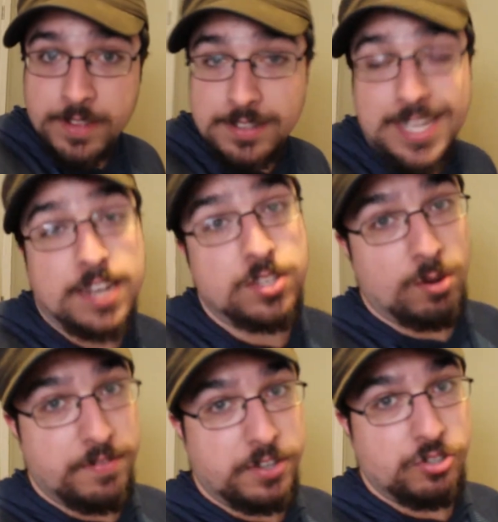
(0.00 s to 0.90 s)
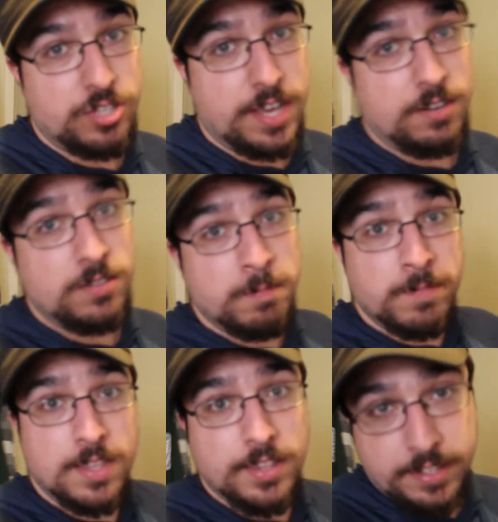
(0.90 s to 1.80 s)
It's got its own official channel.
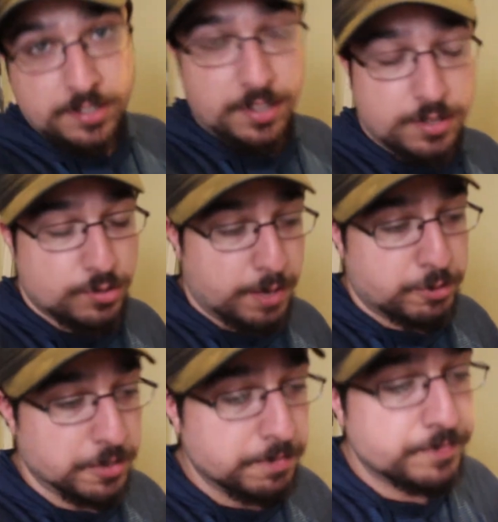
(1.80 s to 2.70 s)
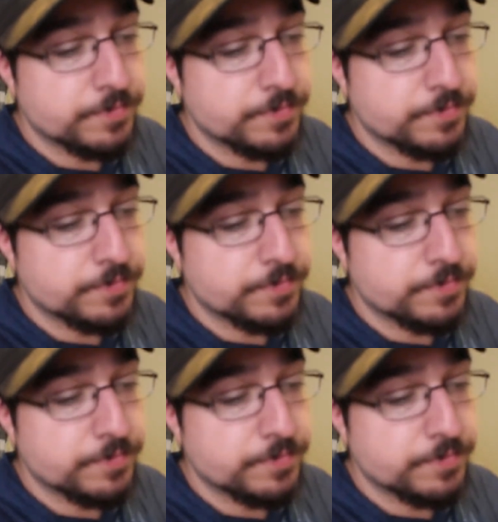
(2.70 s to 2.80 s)
Links in the description.